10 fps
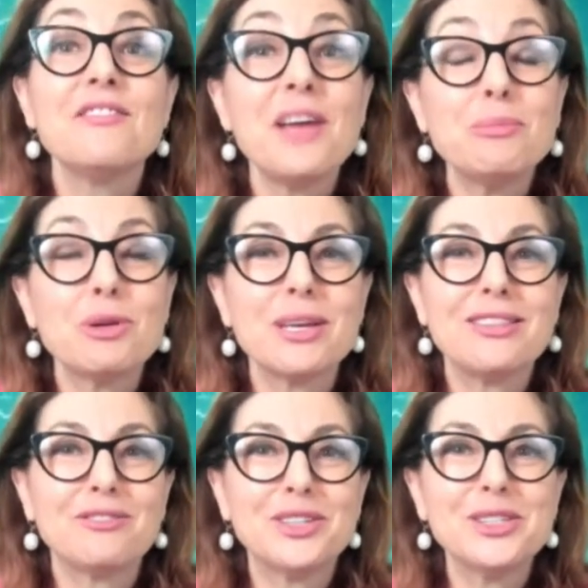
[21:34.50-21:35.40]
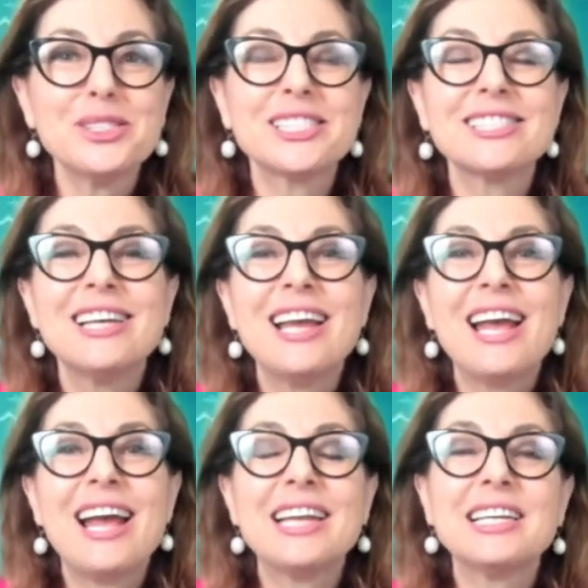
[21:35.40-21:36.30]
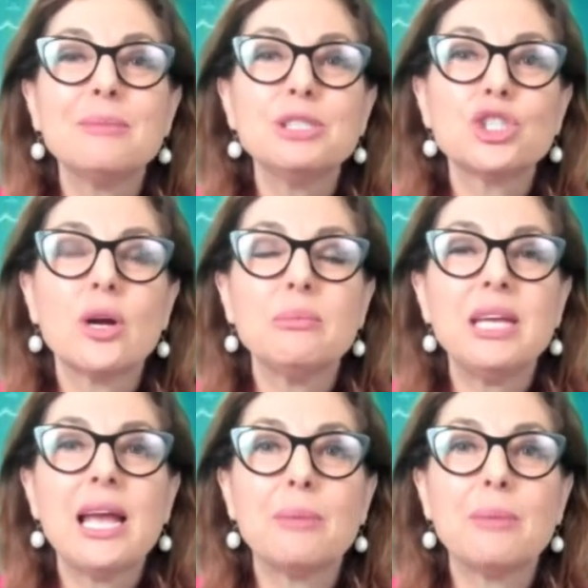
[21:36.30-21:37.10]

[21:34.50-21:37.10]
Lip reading: February the 1st. And come and join me